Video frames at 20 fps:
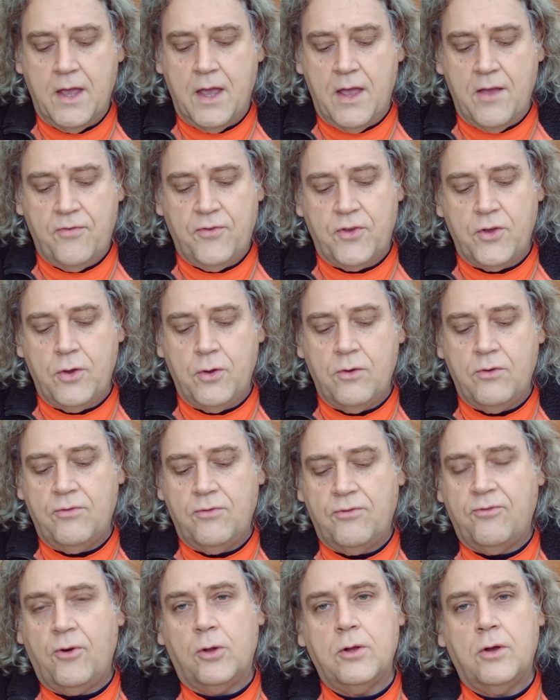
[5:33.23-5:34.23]
If you
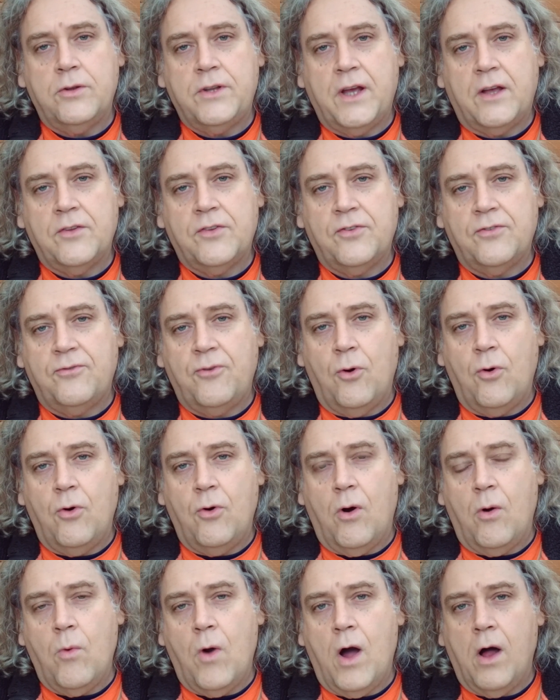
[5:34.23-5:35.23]
followed us
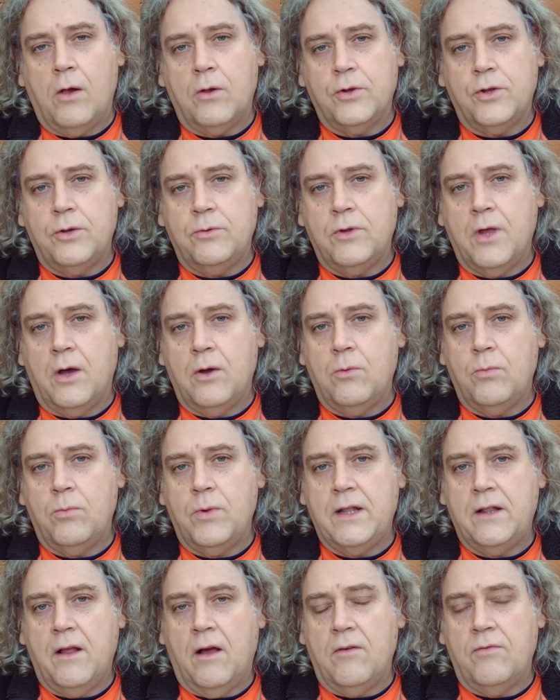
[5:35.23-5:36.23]
for a while, you know
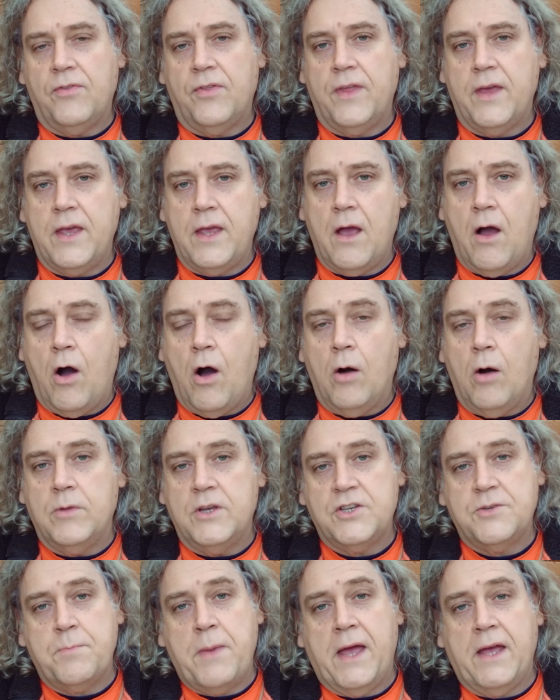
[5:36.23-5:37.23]
we love the
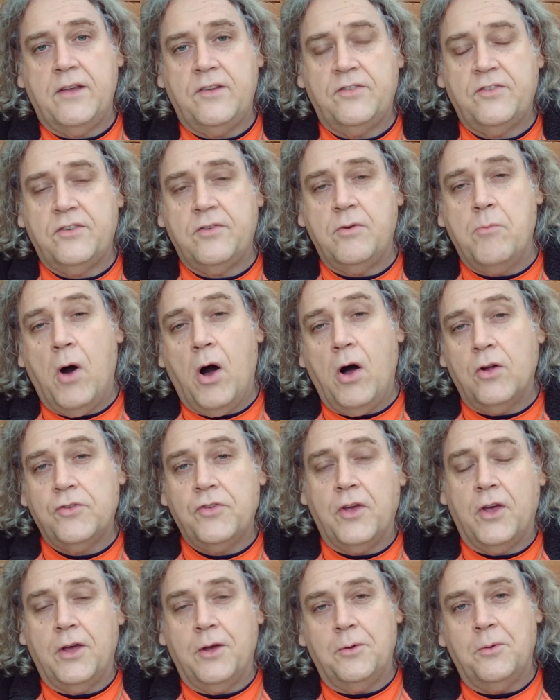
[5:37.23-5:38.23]
Amish paste
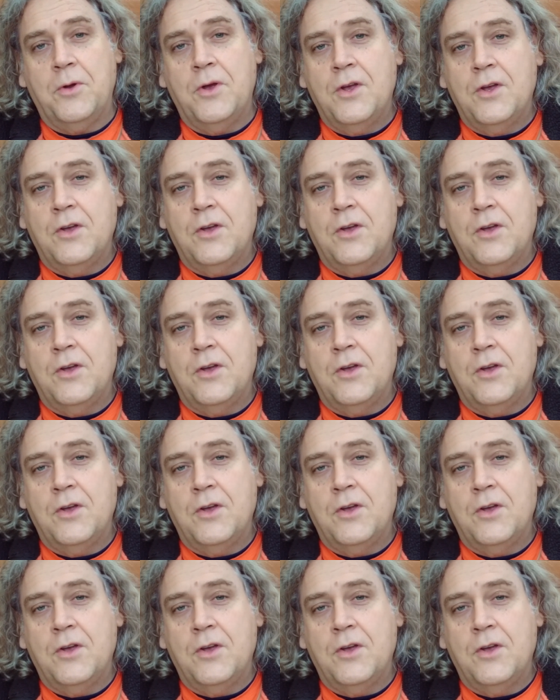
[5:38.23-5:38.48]
tomato.